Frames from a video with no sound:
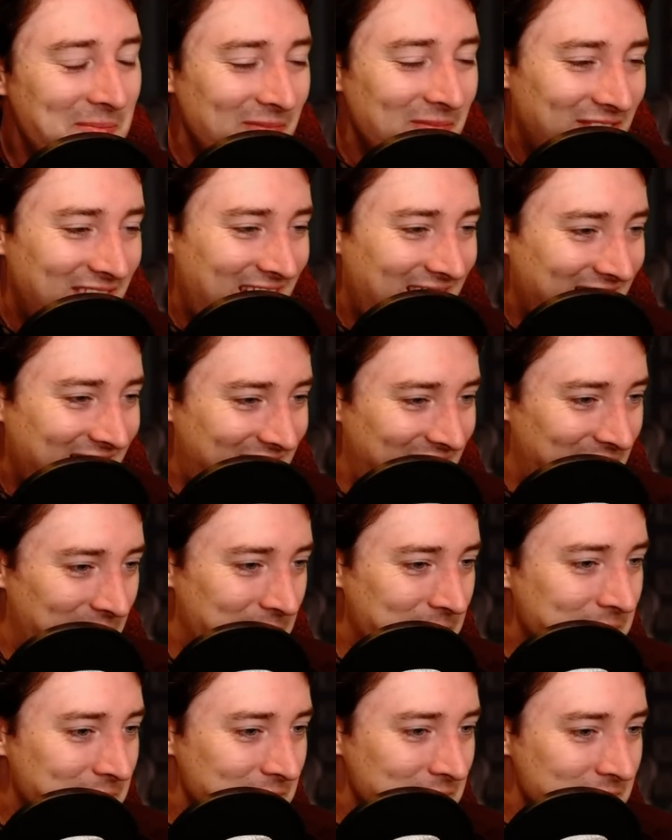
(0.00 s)
Thank you.
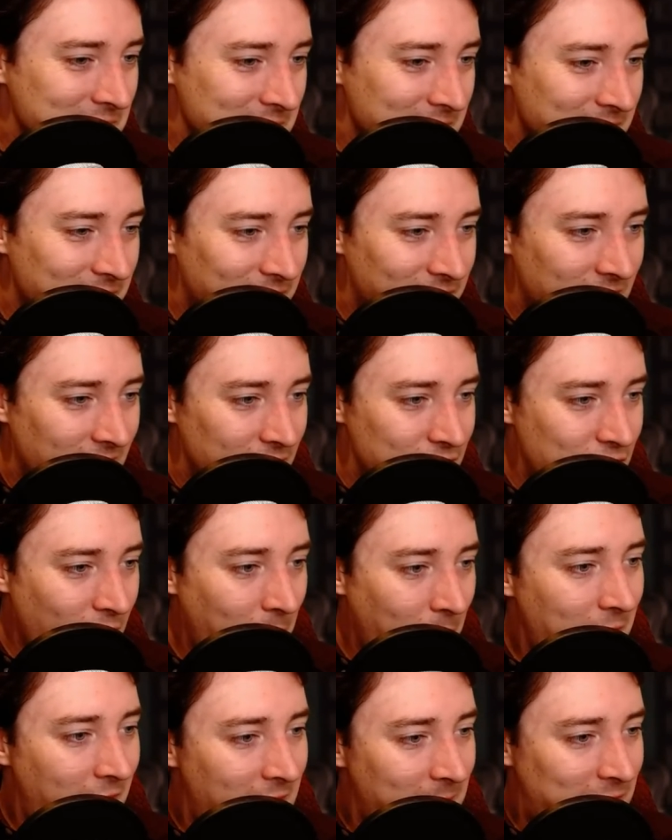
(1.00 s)
John
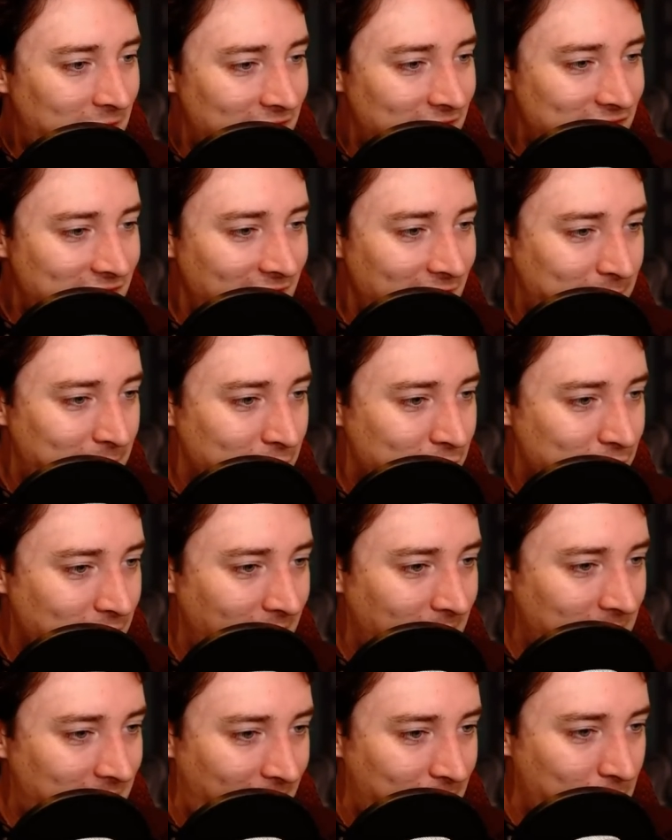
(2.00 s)
Burnham says, cheers for the
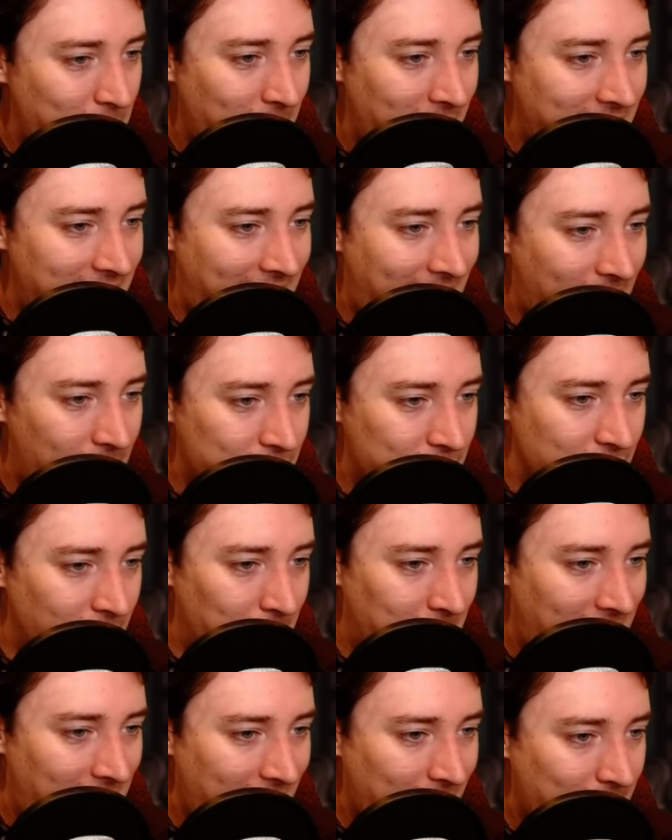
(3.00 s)
streams. Have you read any Algernon
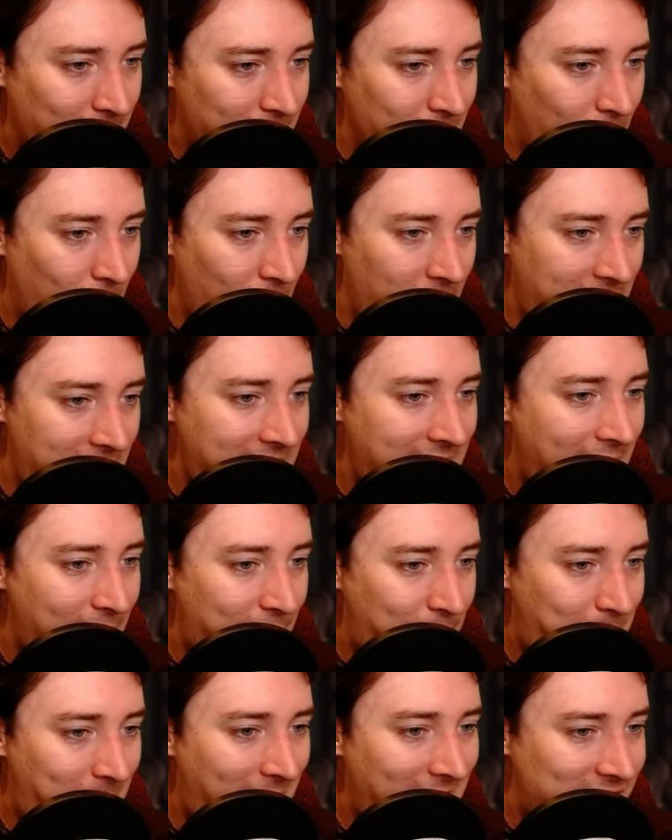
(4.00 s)
Blackwood or E.F.
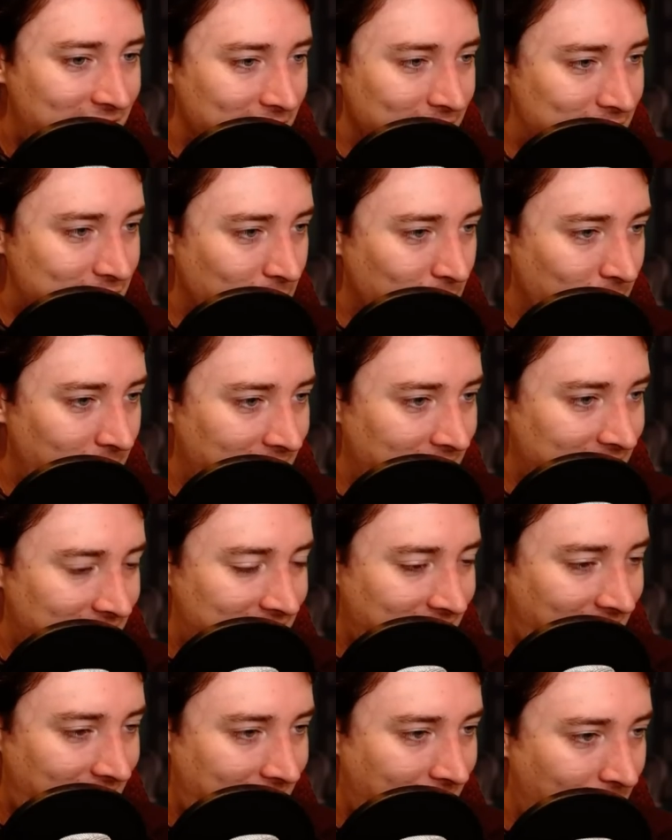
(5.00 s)
Benson stories? And
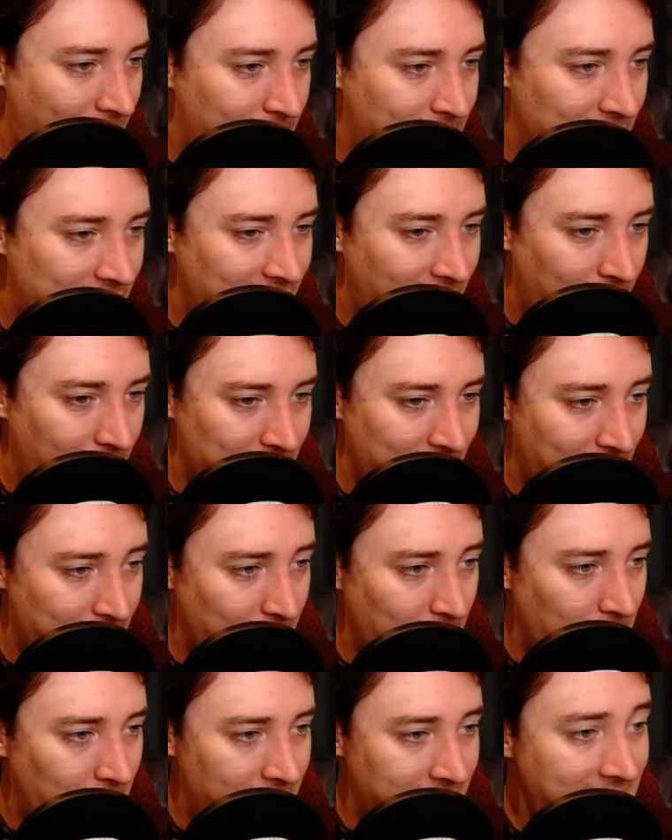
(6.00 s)
take care of yourselves,
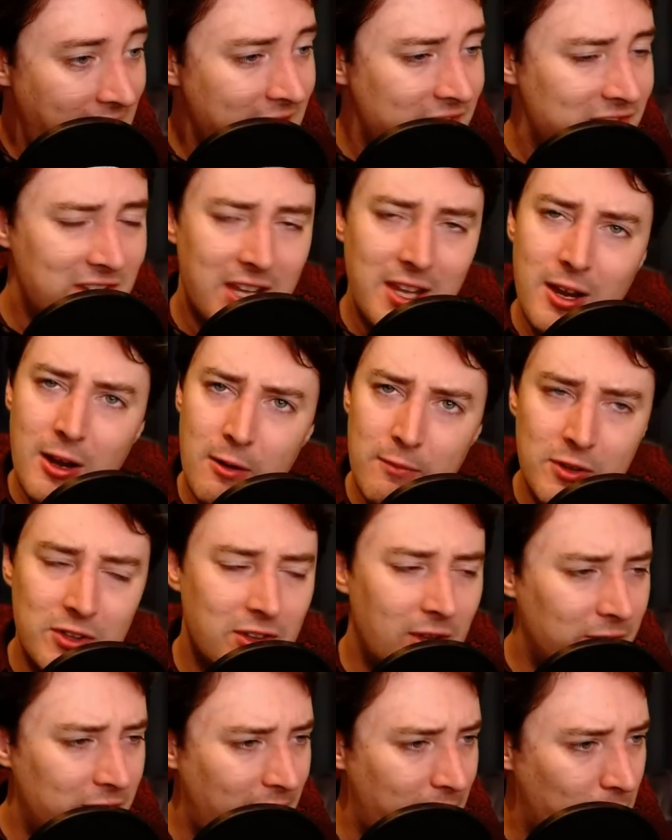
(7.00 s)
everyone. Yes, take care of
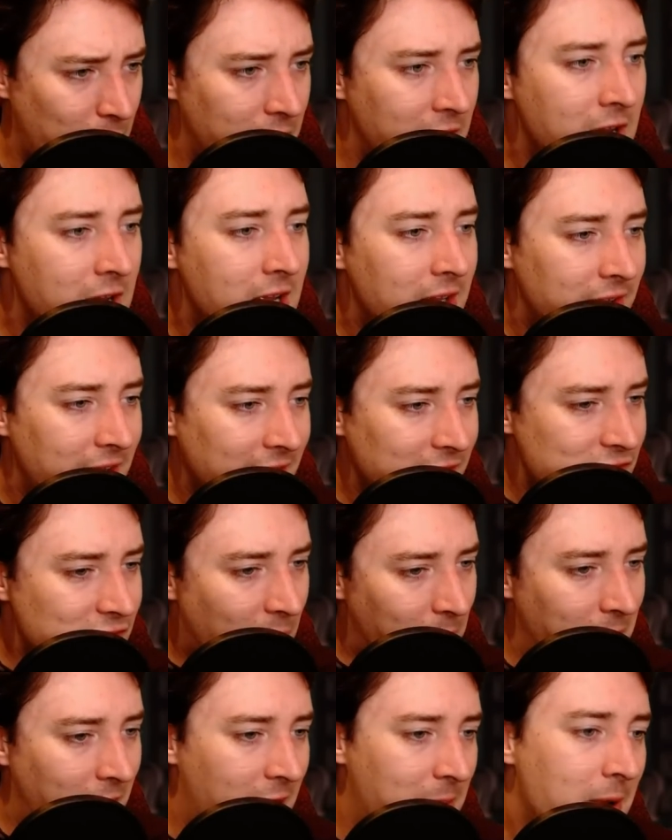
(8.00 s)
yourselves, everyone. Thanks, John
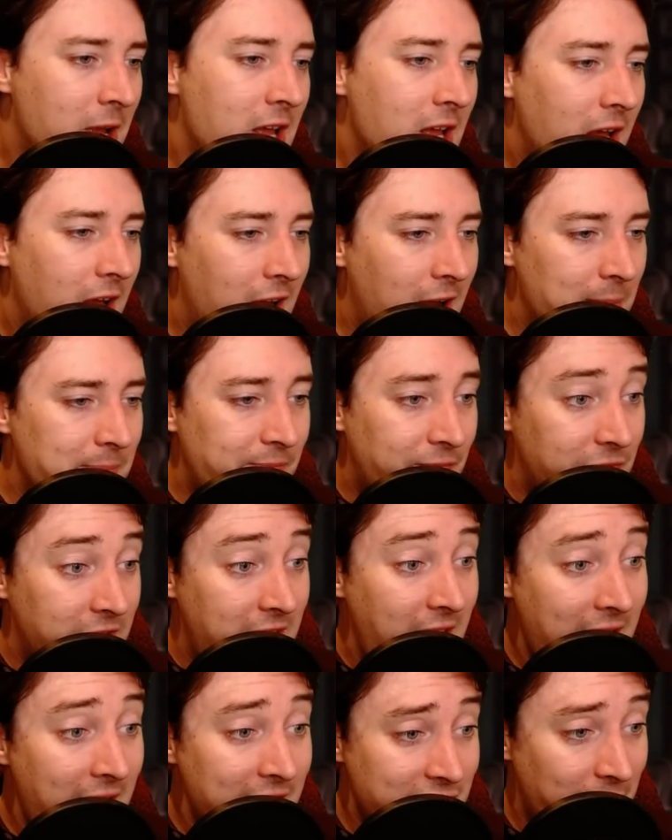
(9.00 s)
Burnham.
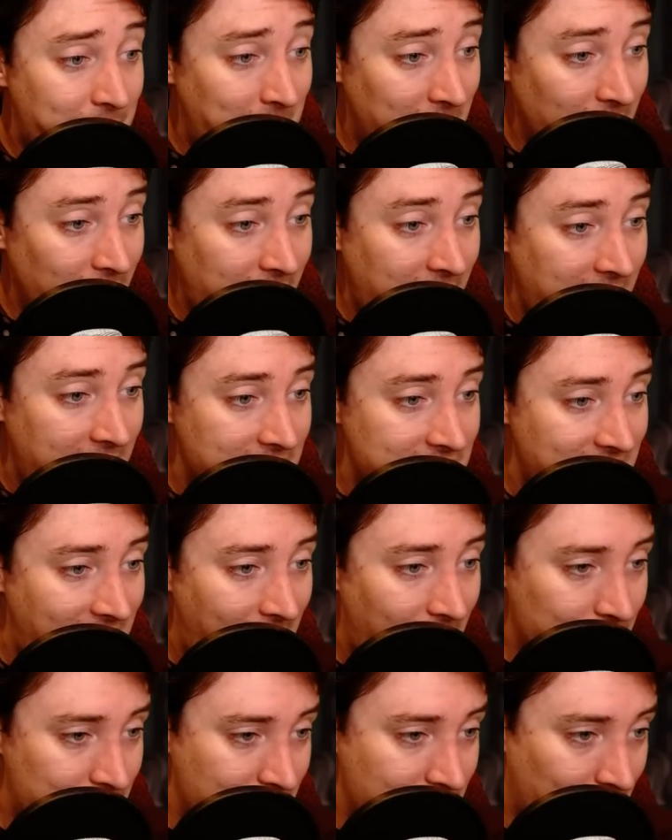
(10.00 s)
Yes, I've been looking into
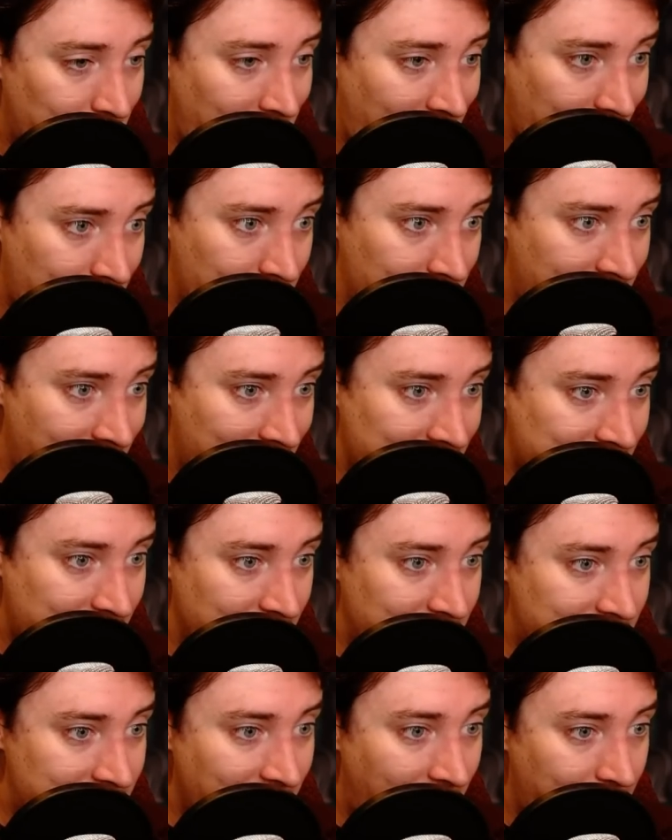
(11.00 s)
Algernon Blackwood. That's good
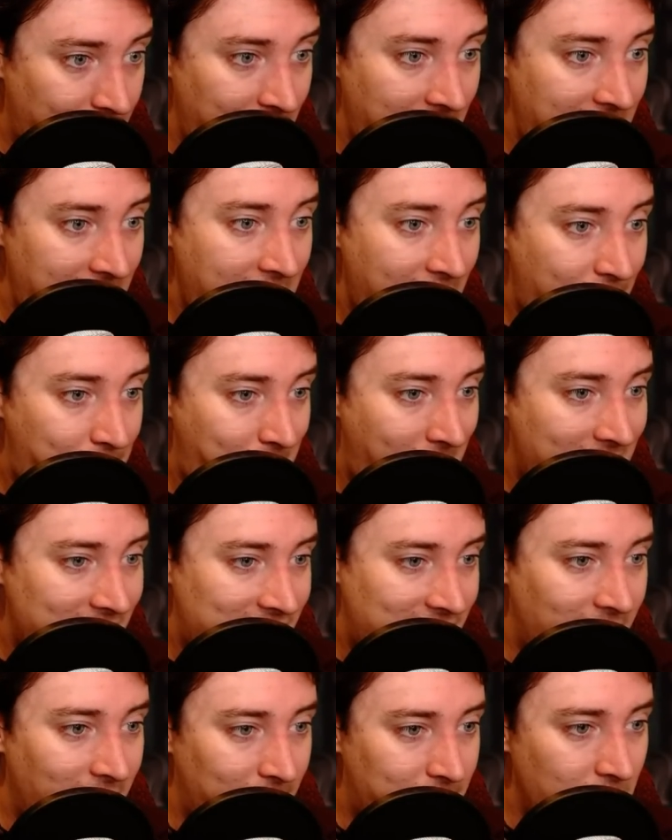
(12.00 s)
stuff. E.F.
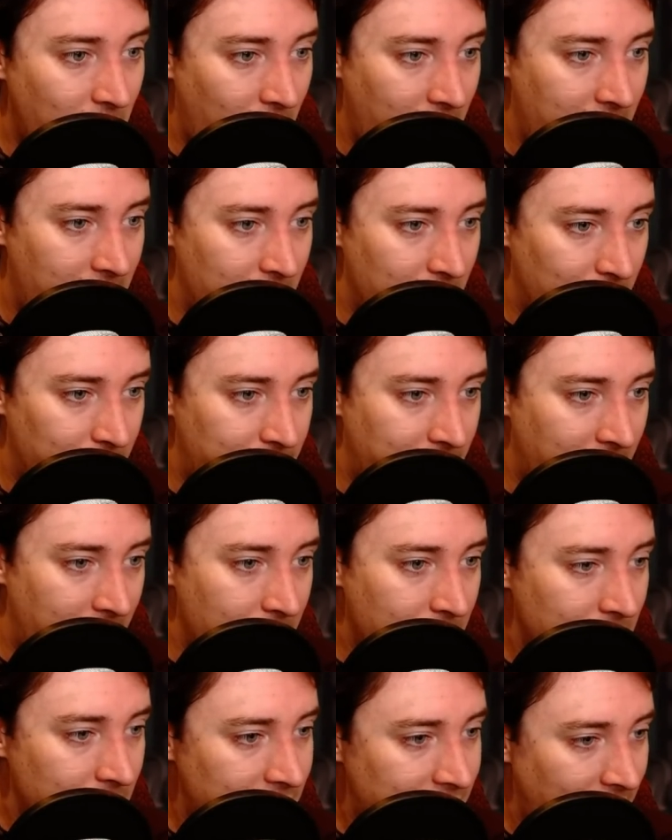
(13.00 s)
Benson I've not heard of,
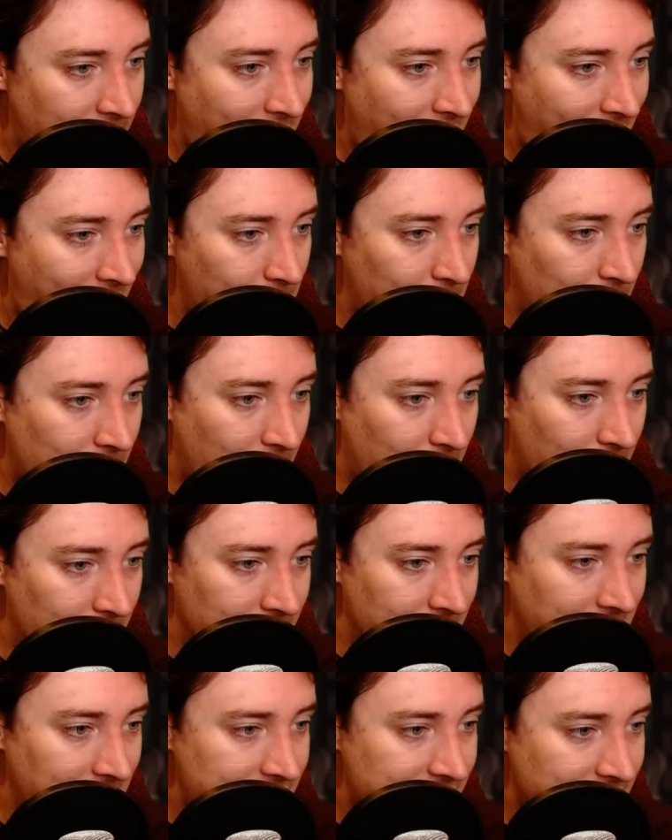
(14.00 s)
though. So that will go on the
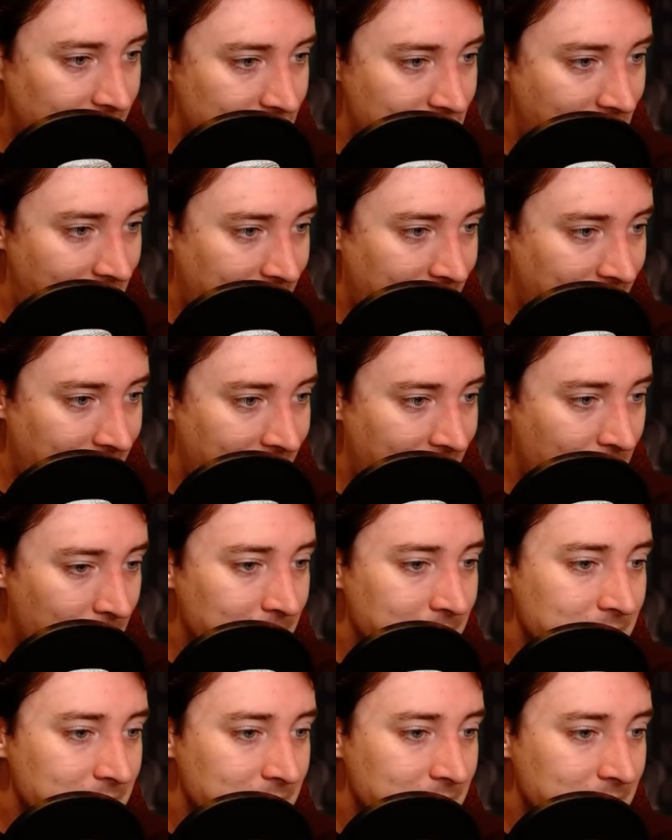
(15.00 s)
list. I'll check that out.